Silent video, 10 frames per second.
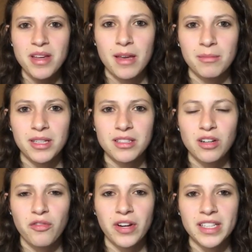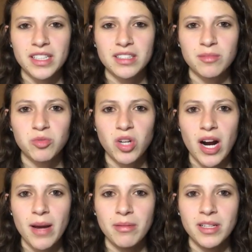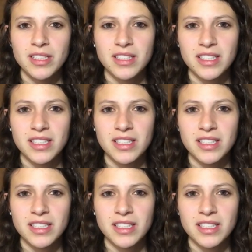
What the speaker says: and please don't forget to subscribe to